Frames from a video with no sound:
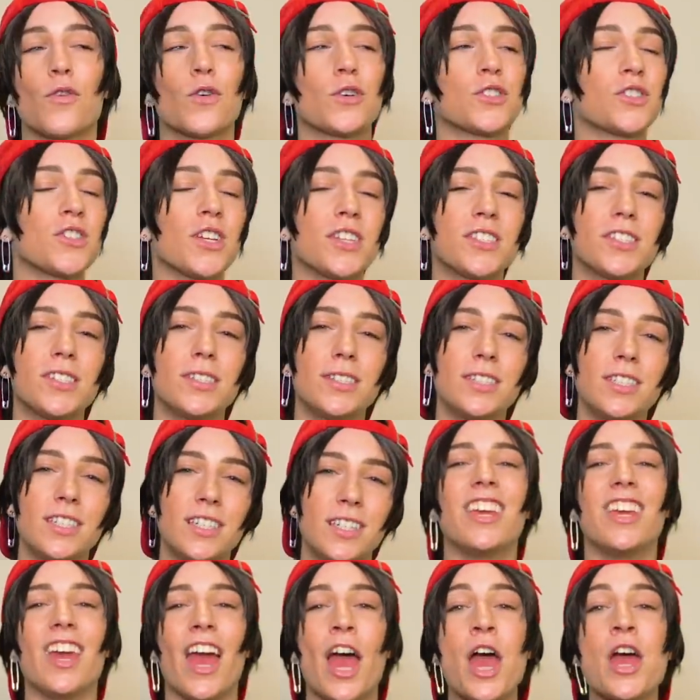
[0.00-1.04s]
First lesson,
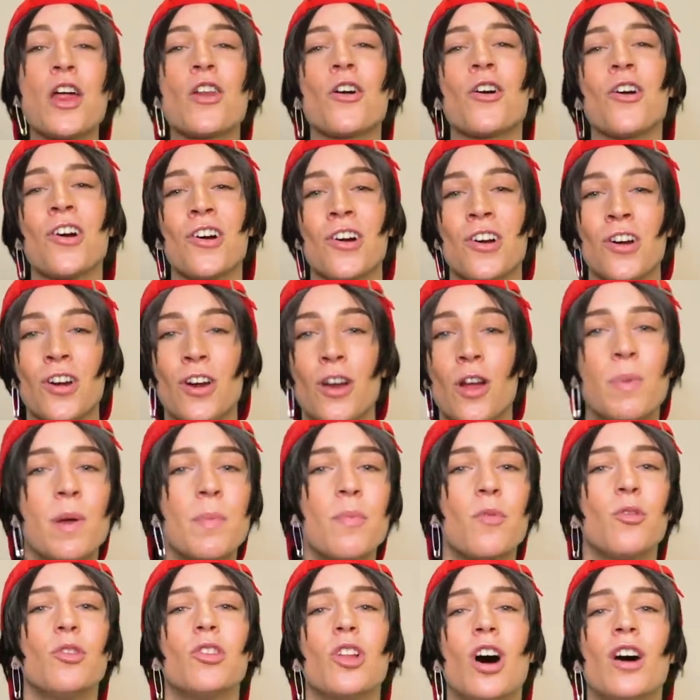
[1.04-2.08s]
get hurt.
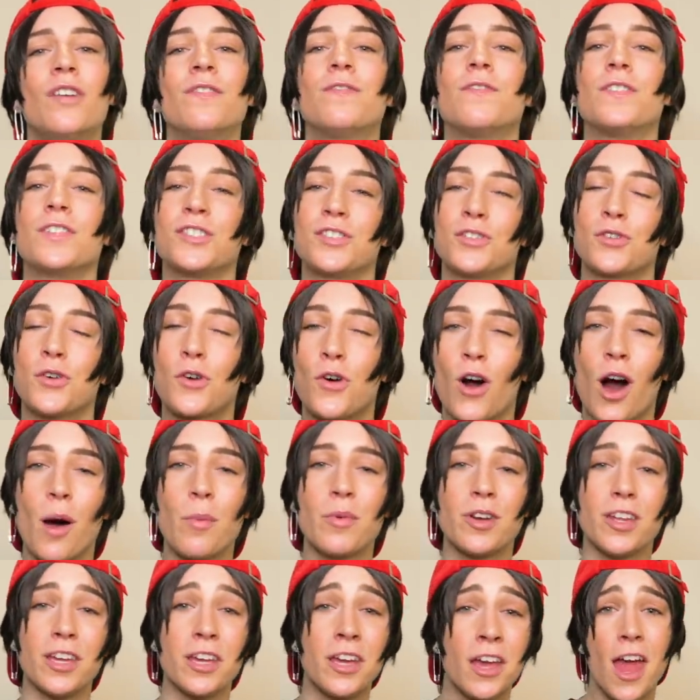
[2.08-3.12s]
People love physical
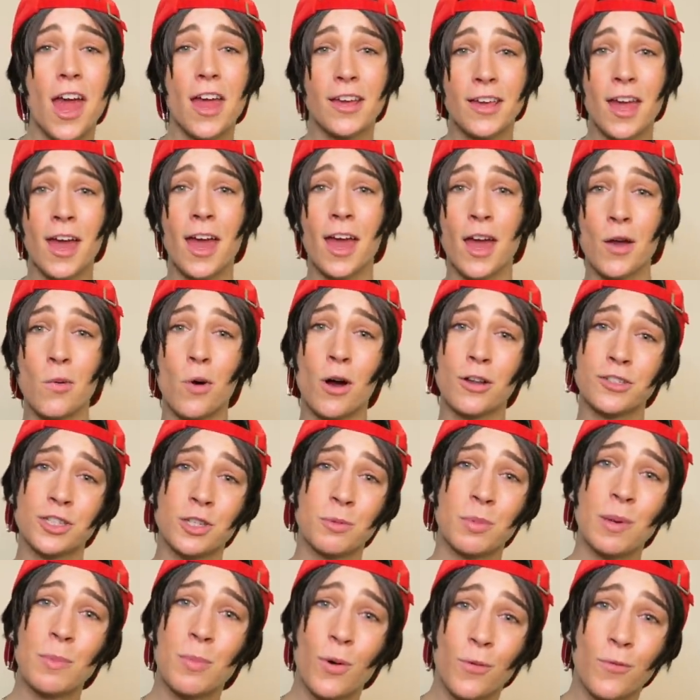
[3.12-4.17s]
comedy, AKA
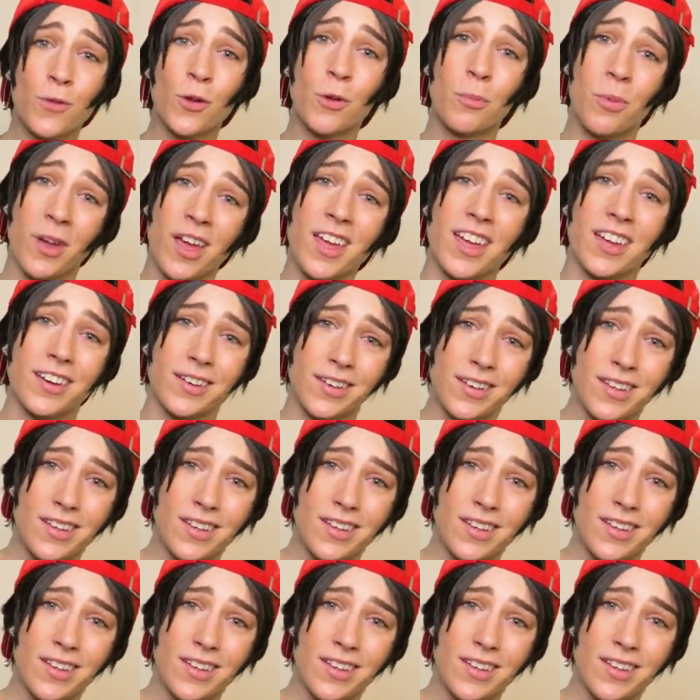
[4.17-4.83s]
watching people feel pain.